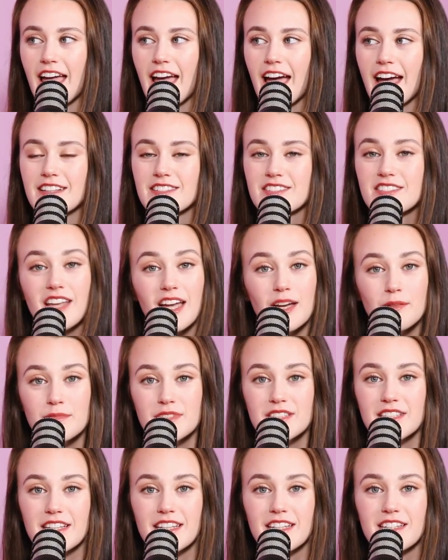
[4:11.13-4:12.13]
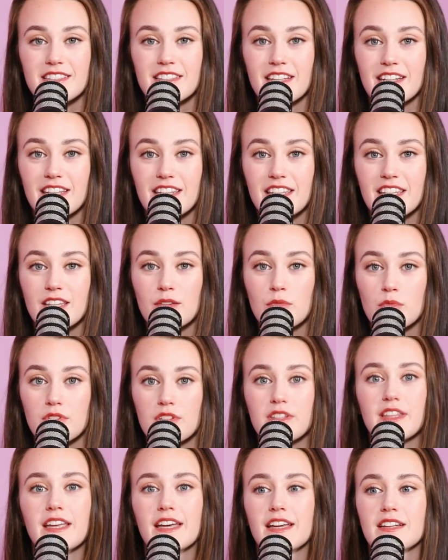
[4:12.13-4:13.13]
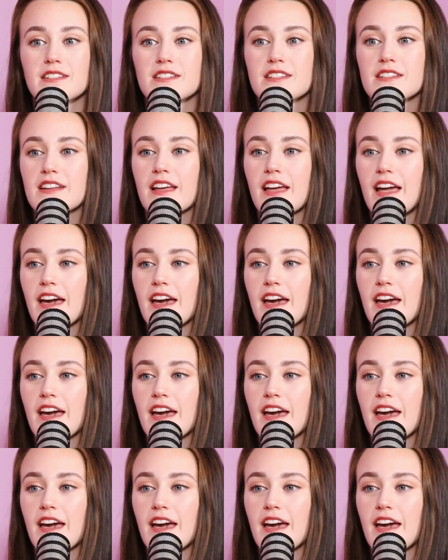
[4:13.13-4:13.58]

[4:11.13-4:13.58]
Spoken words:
And Sam says that he will get